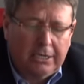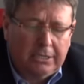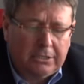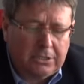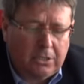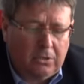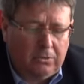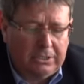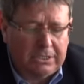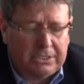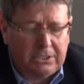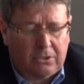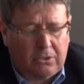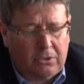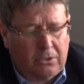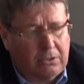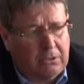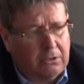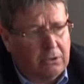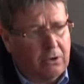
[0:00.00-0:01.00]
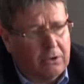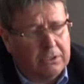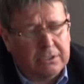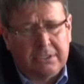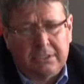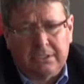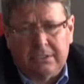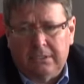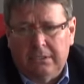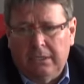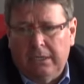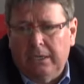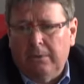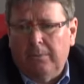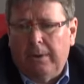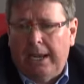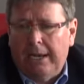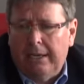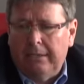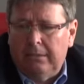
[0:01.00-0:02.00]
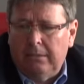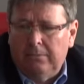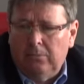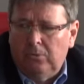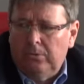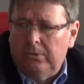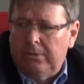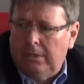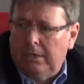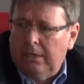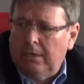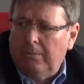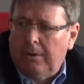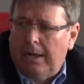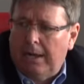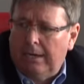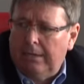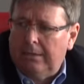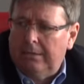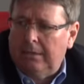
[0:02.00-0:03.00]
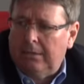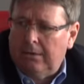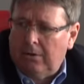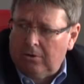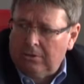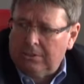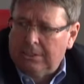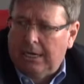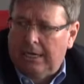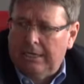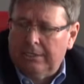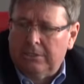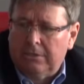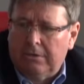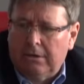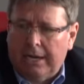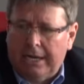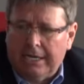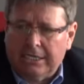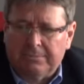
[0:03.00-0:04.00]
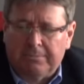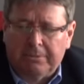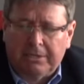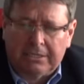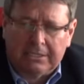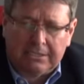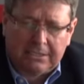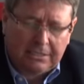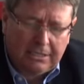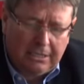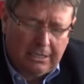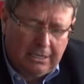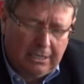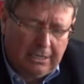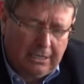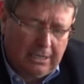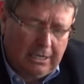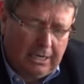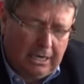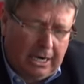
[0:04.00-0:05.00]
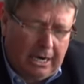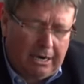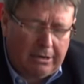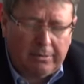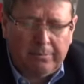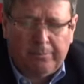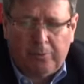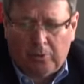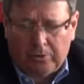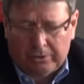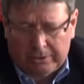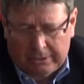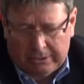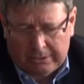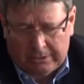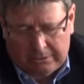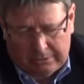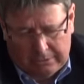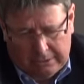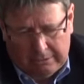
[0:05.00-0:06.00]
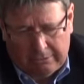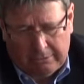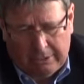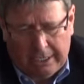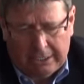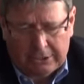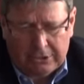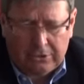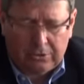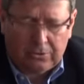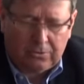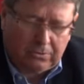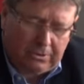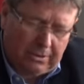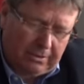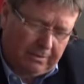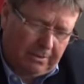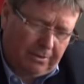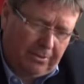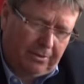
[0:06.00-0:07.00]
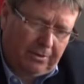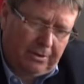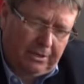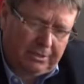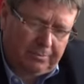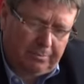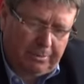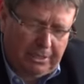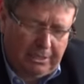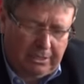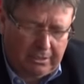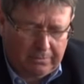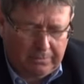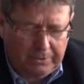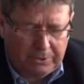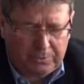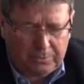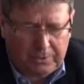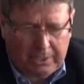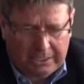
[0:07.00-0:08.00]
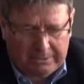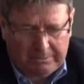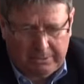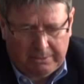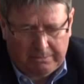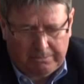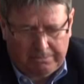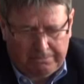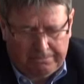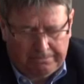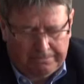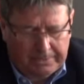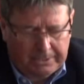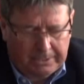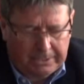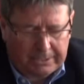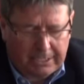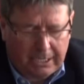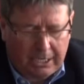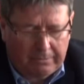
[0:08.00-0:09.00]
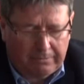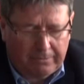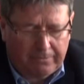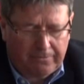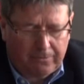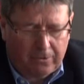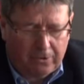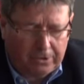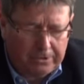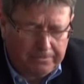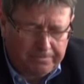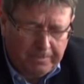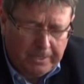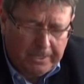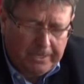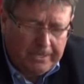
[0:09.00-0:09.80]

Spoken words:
So this cross-linguality, multilinguality, cross-cultural aspects are important in relation to the third pillar, which has been described before.